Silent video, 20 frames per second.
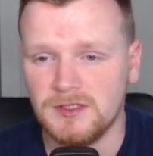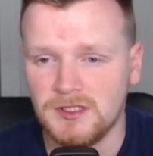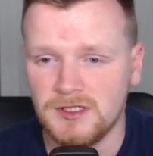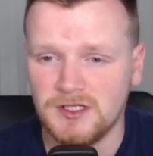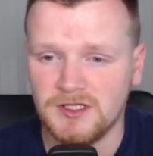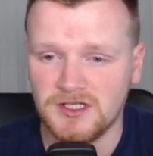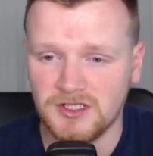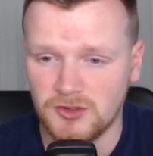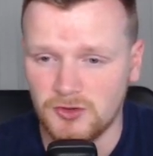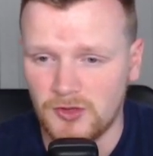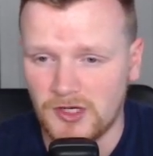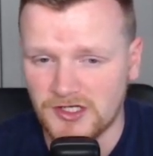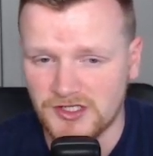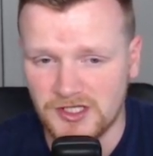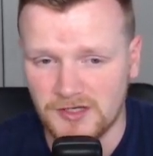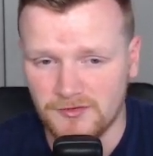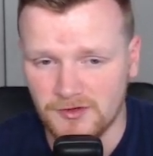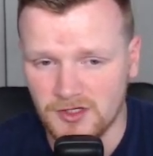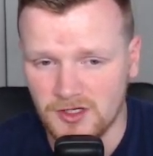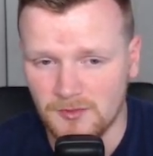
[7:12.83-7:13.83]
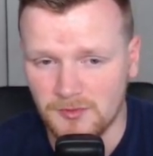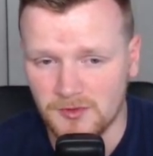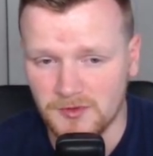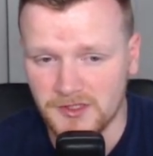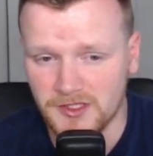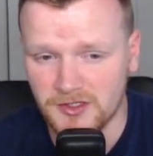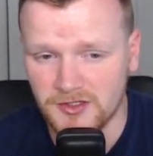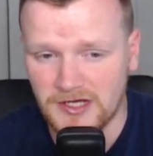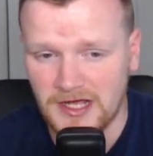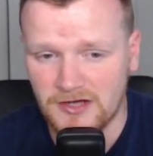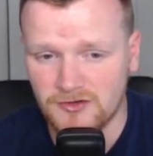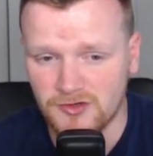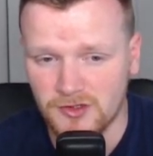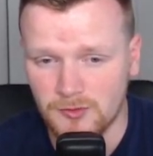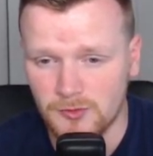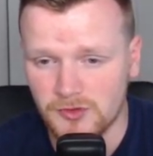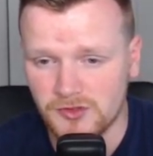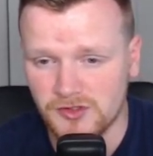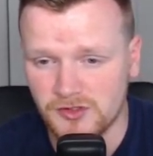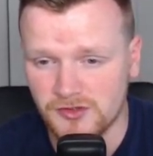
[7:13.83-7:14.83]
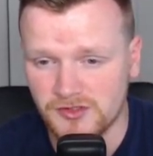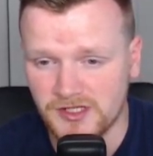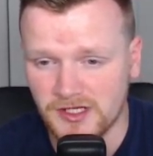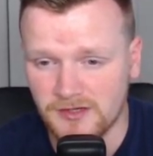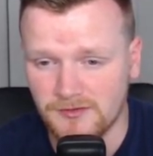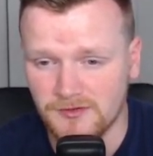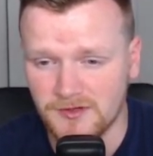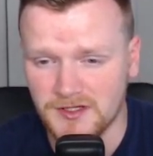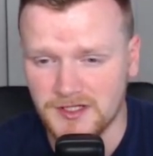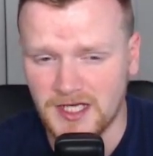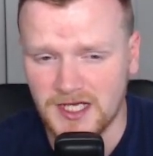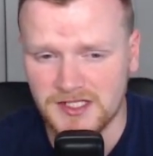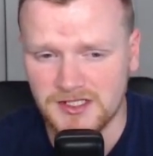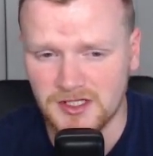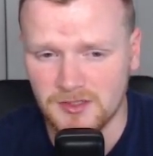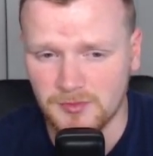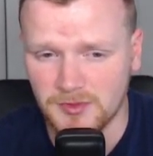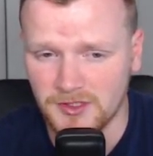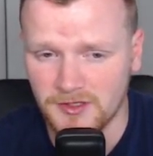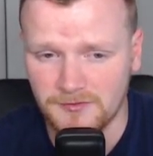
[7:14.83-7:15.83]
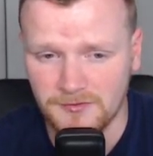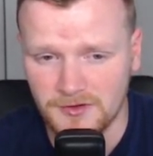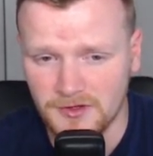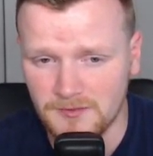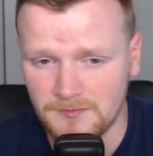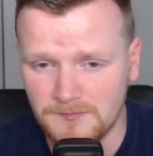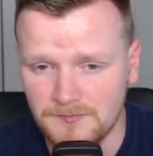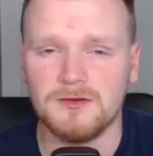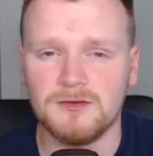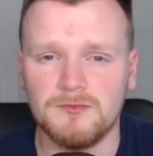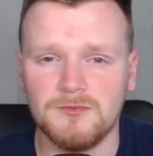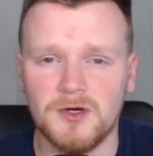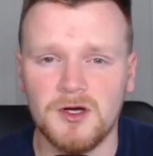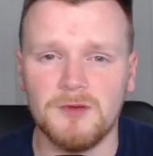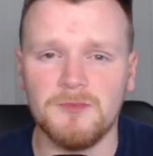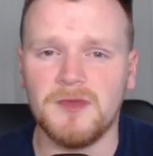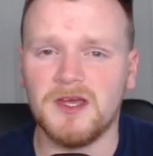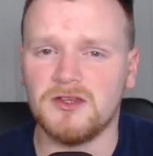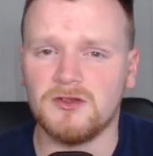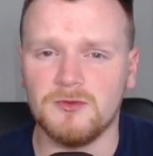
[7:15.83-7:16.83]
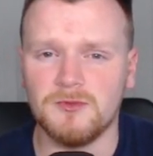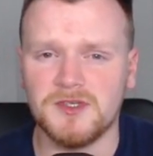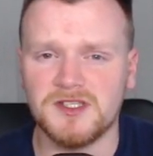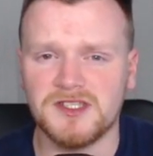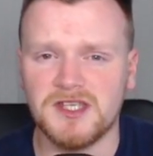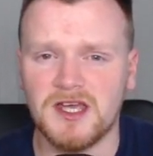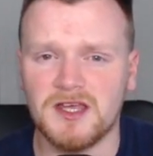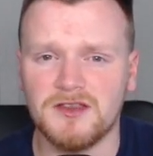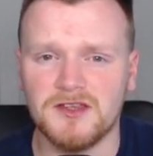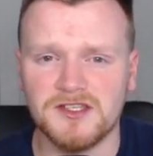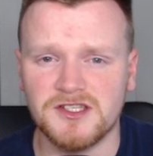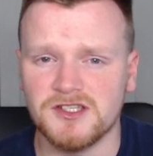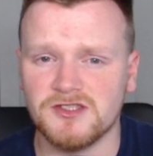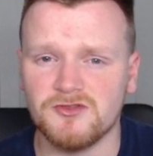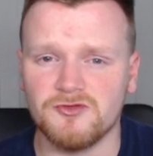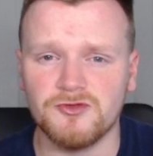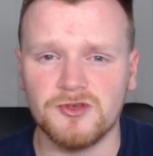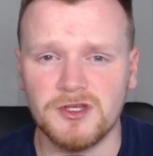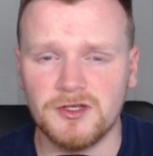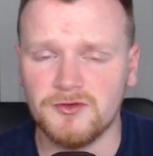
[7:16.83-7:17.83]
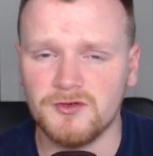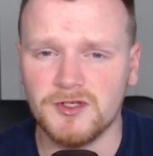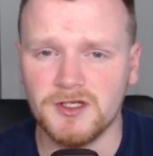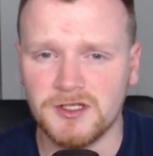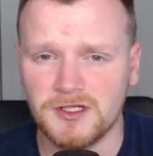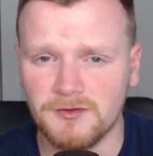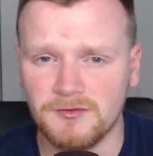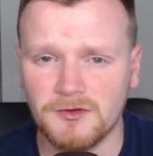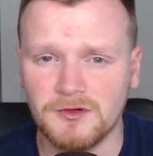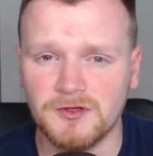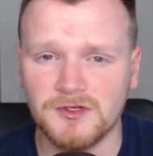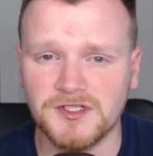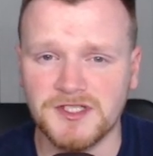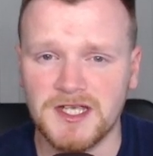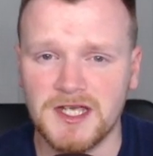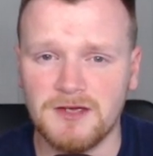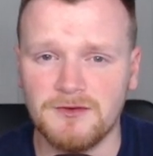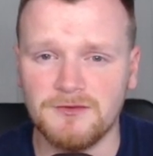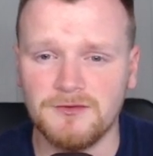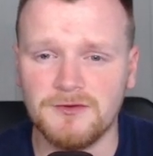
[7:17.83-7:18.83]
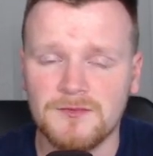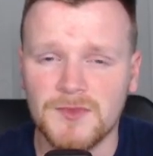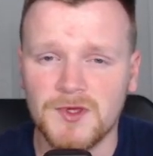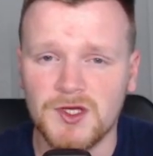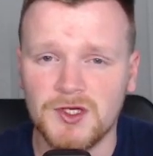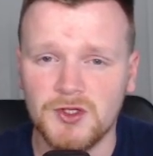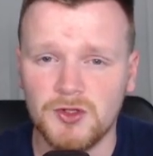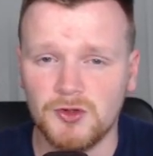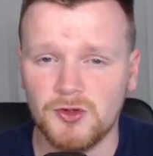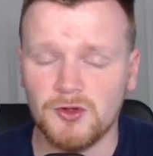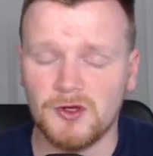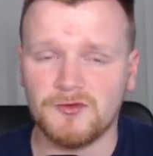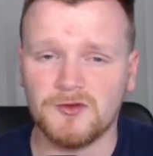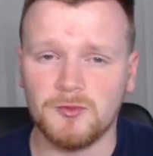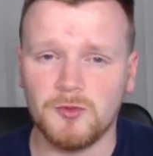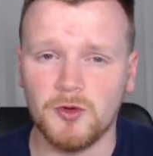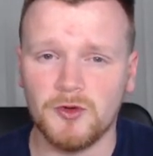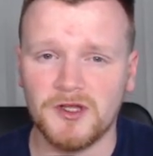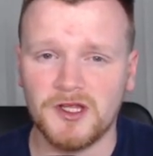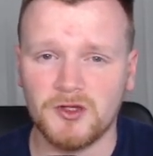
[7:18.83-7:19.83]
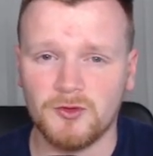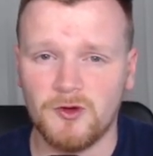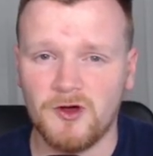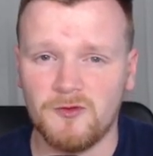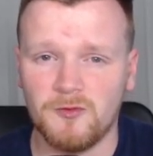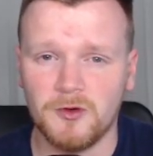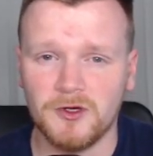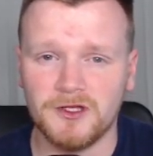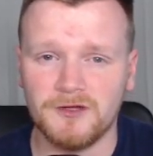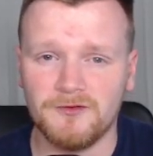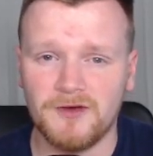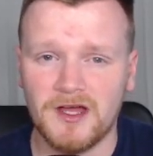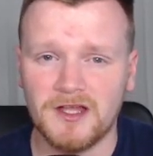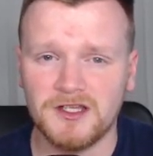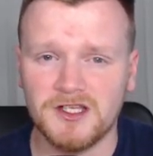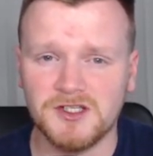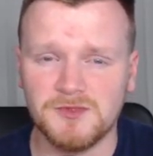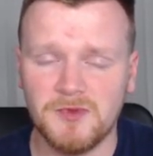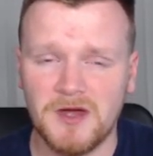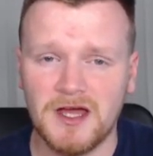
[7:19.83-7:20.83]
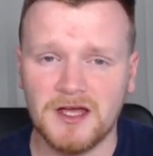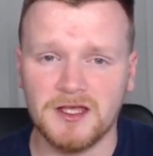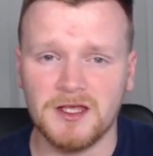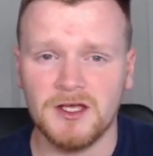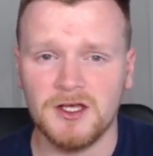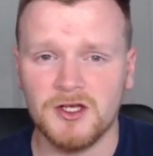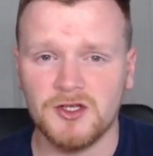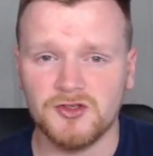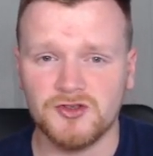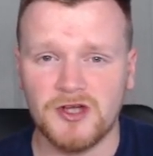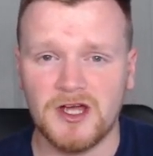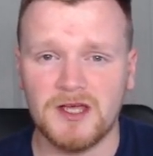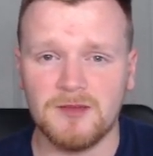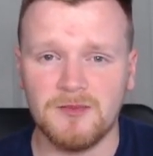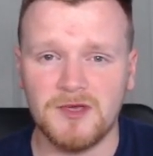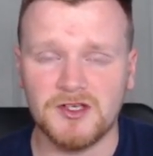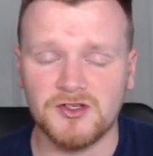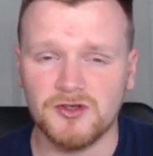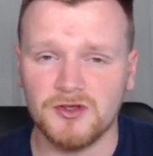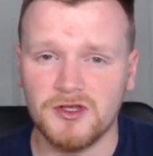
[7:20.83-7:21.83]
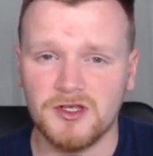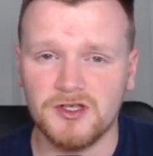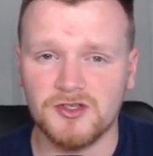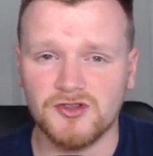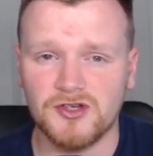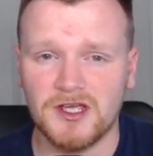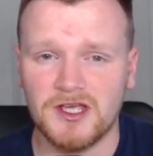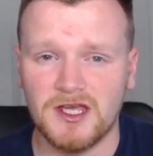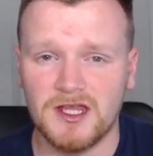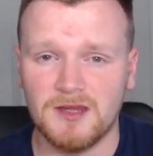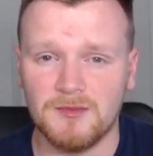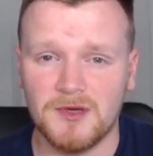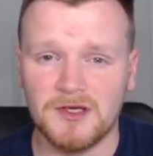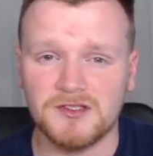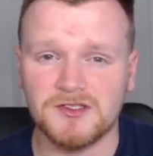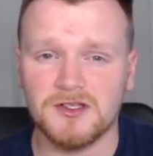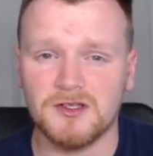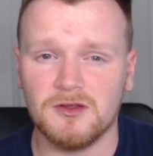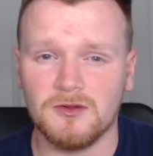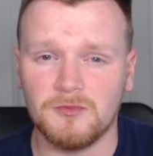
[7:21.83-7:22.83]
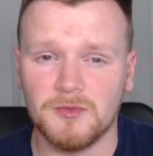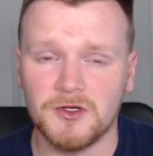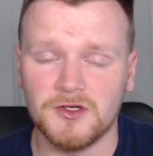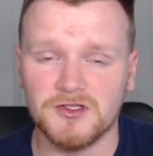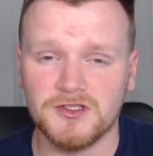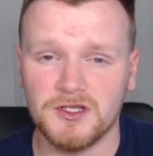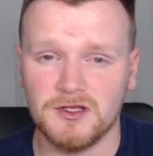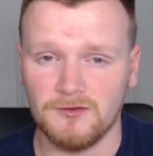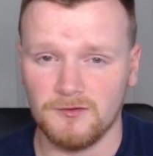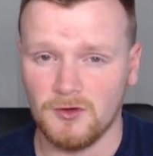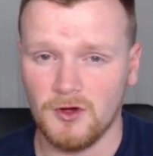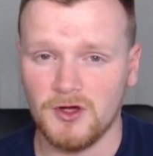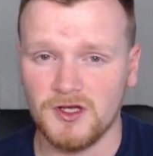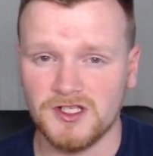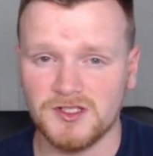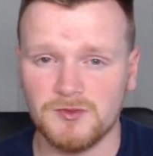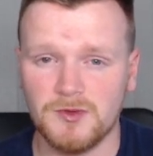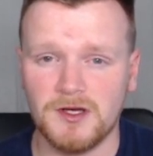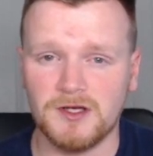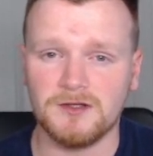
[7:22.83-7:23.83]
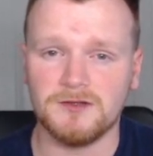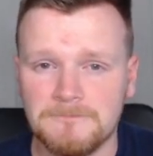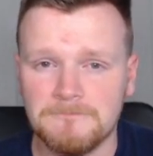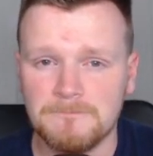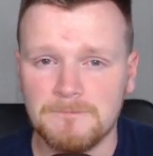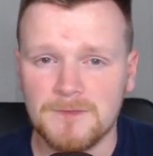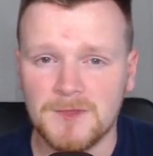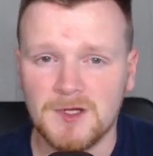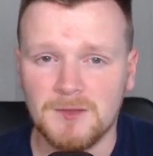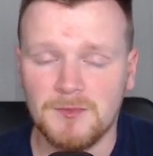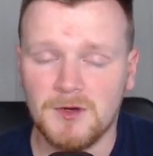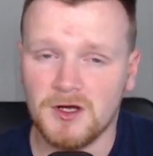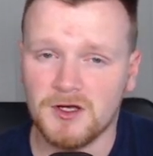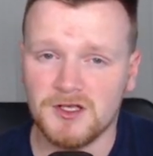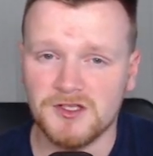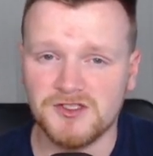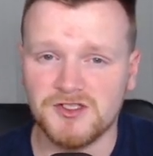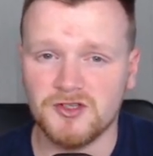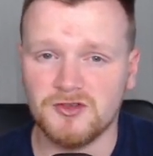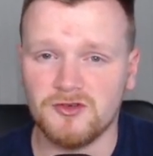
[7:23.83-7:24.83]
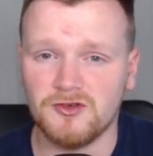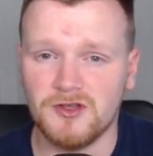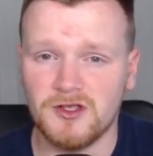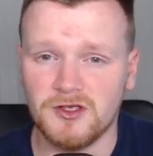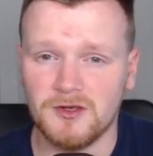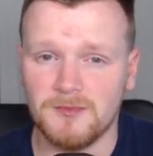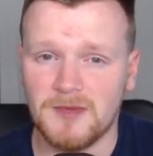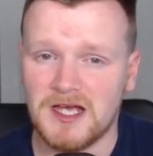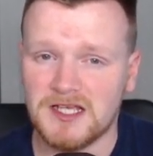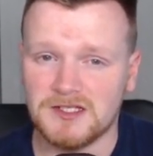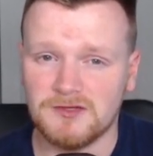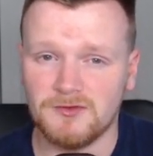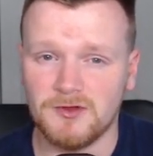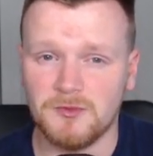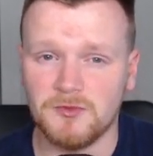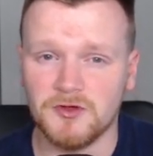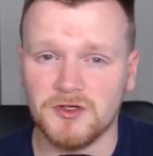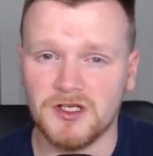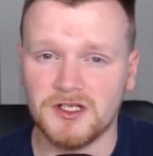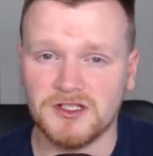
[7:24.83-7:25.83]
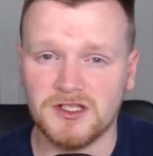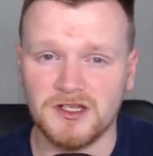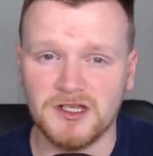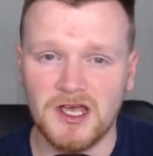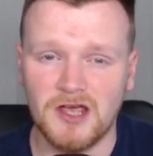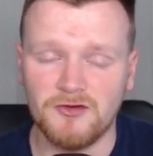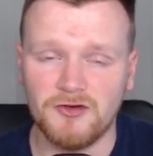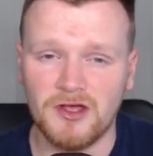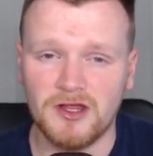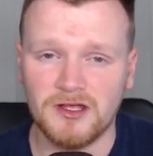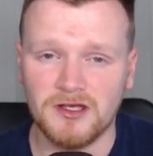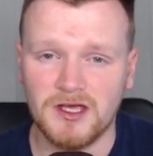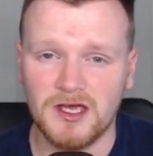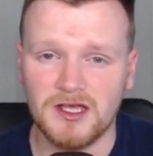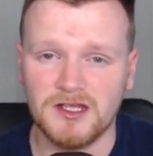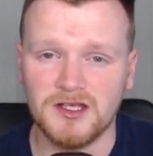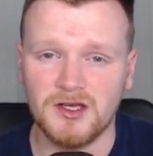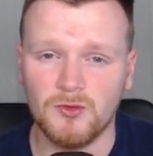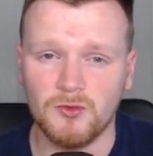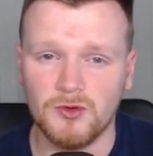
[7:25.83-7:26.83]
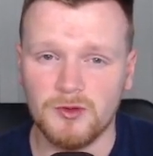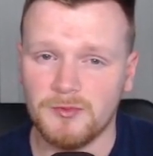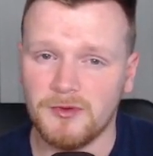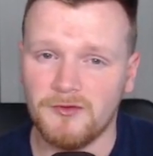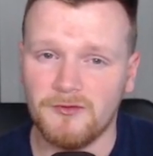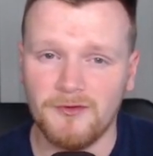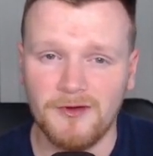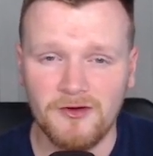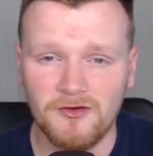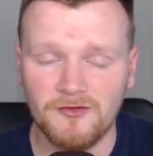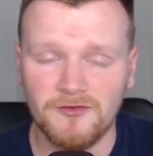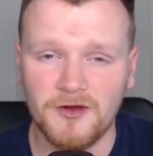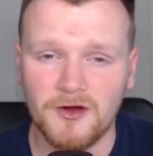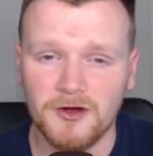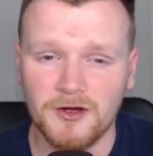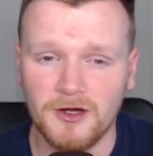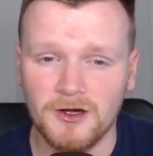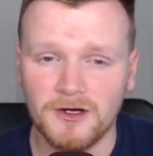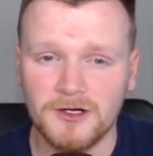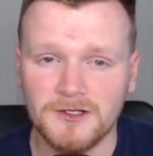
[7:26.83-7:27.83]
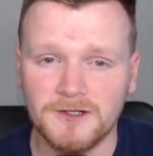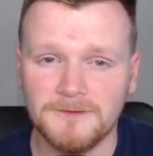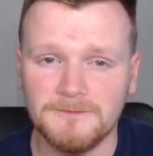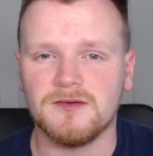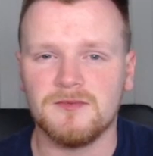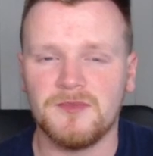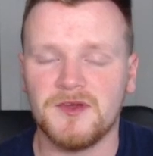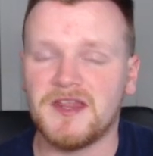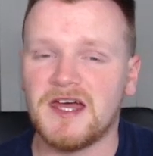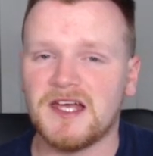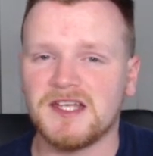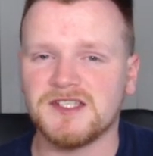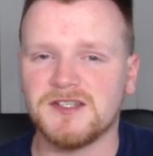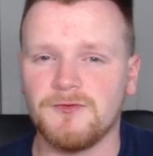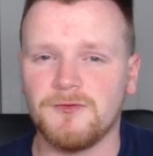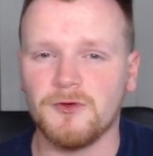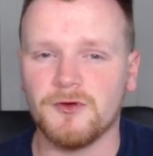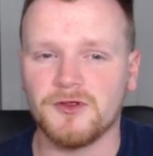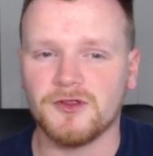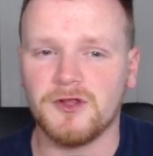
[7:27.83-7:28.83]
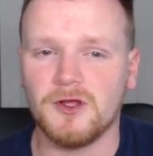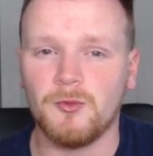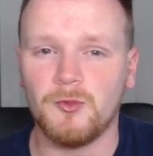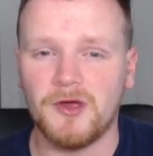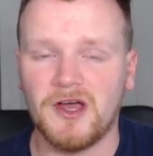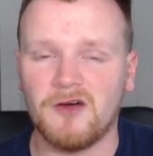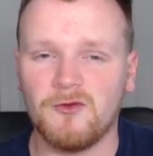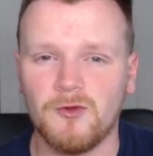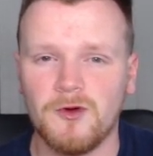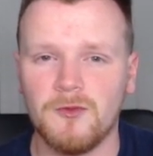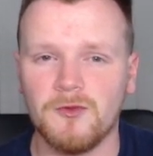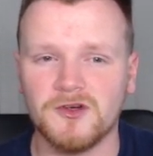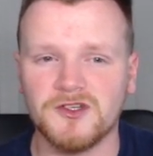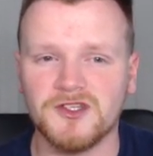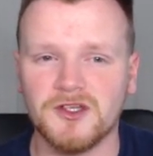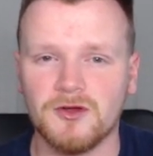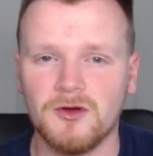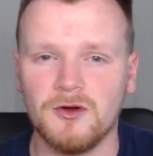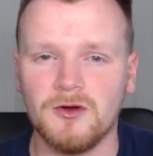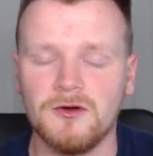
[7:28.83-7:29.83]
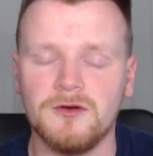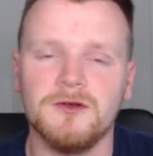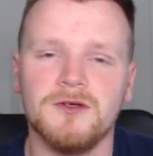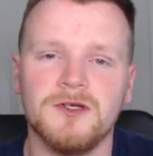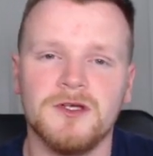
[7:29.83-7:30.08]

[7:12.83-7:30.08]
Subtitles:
They do actually have a couple here. Henry Woods looks like a fantastic player for them. But make no mistake, this is a really, really difficult save. You do have to pull that 12-point advantage back. Try and make sure that you try and get the best out of the players that you've got as well. But considering that you're massively predicted to get relegated, it will be very, very hard. But that is the fourth club. We have one more to go.